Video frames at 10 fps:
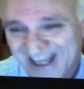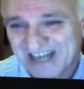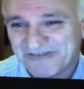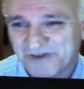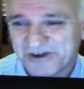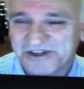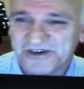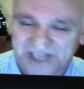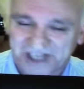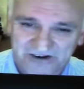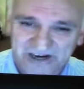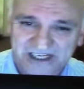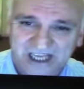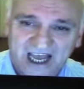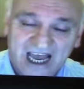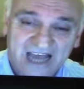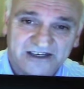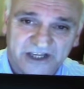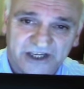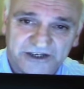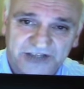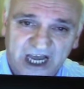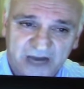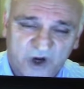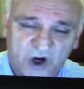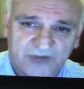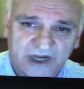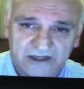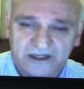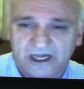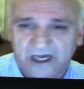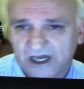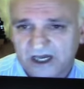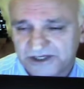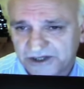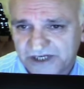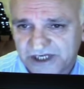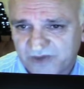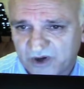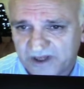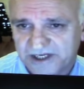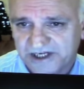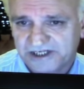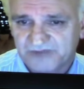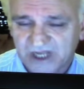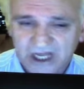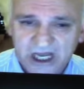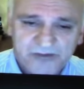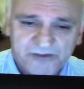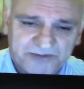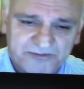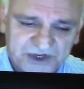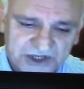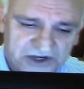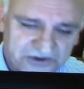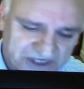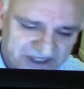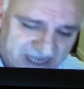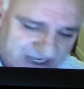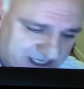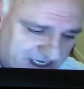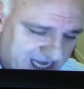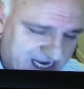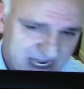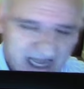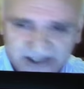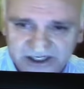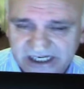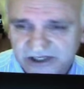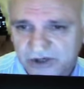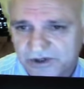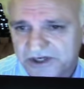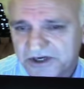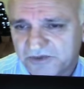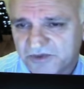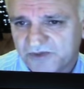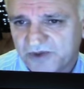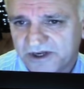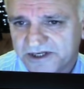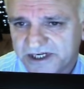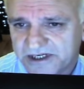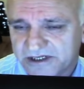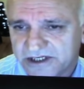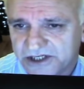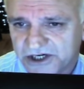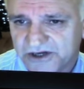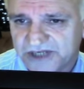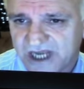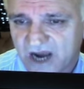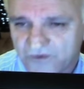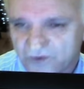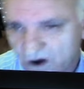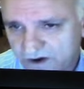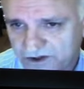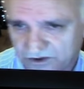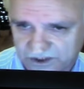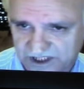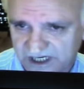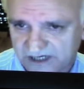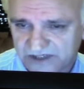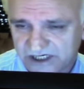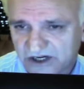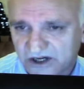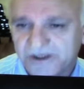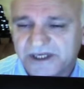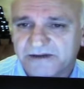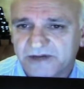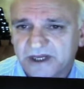in one of those areas, as did Bob Hill, a Jersey politician. But not only that, I actually took a number of politicians in Jersey around those cellars, including